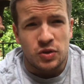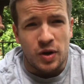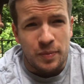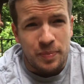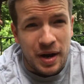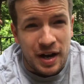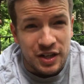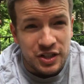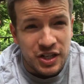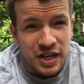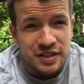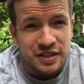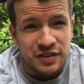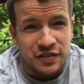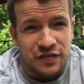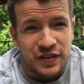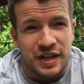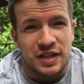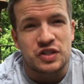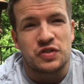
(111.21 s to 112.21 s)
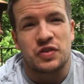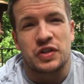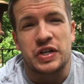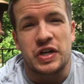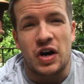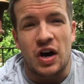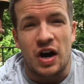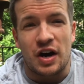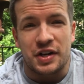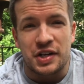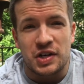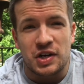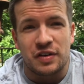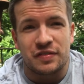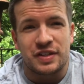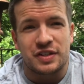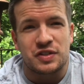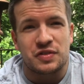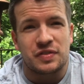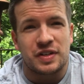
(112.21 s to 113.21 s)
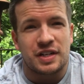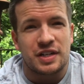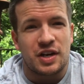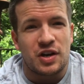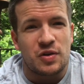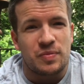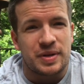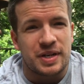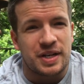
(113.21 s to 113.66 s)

So I apologize in advance for the audio of this video